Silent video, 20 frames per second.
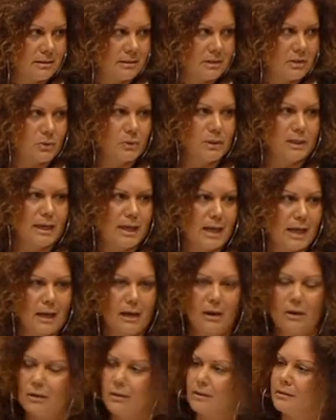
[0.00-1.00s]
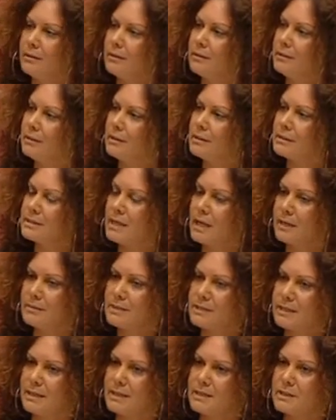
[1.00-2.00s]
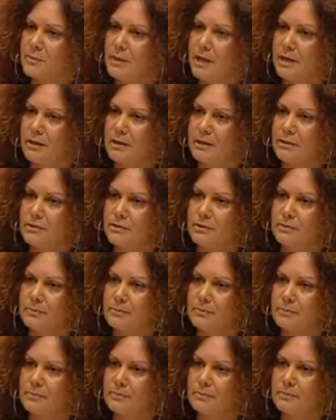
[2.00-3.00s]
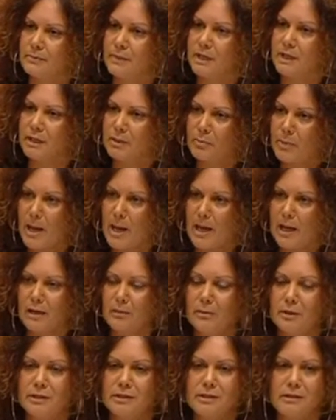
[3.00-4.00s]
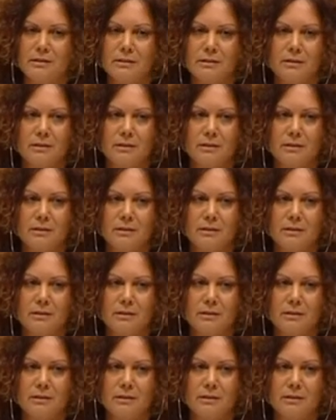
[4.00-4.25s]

to allow same-sex marriage in the Parliament